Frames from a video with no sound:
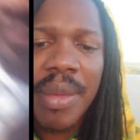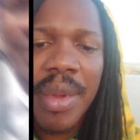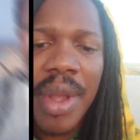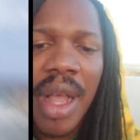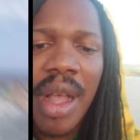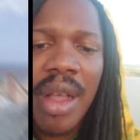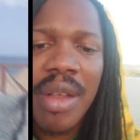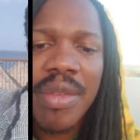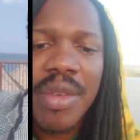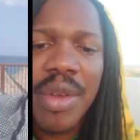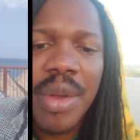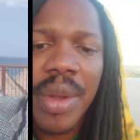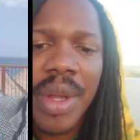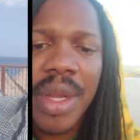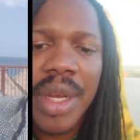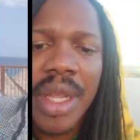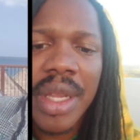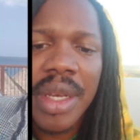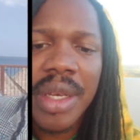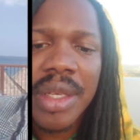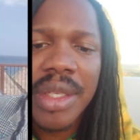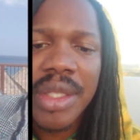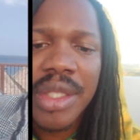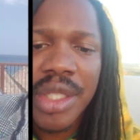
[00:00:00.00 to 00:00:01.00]
um, half hour
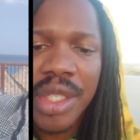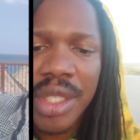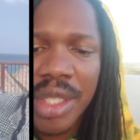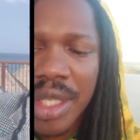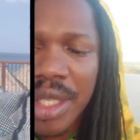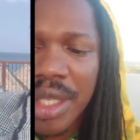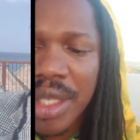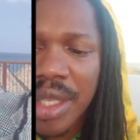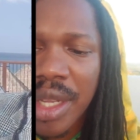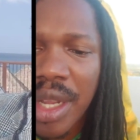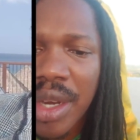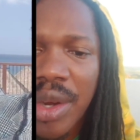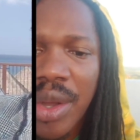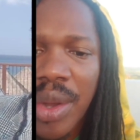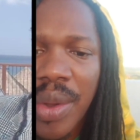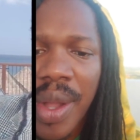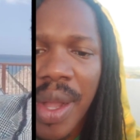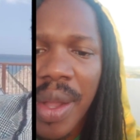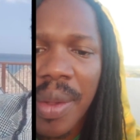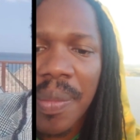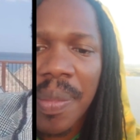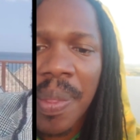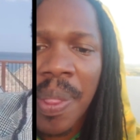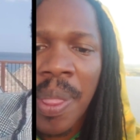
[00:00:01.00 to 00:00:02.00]
then, she need ten
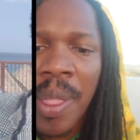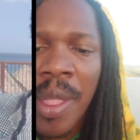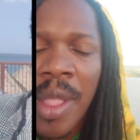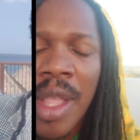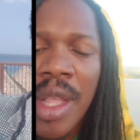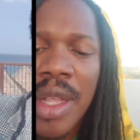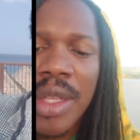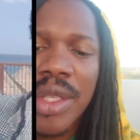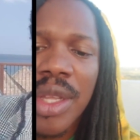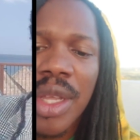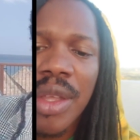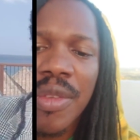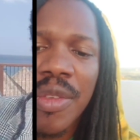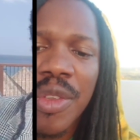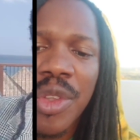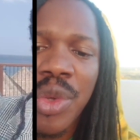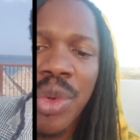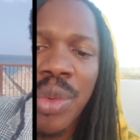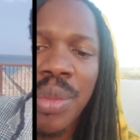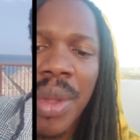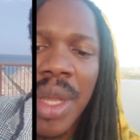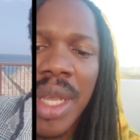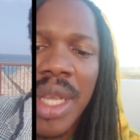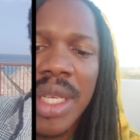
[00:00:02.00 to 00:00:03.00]
hour. So if
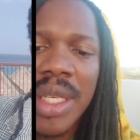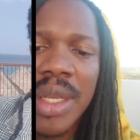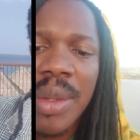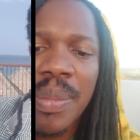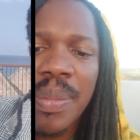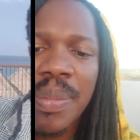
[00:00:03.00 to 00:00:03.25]
you make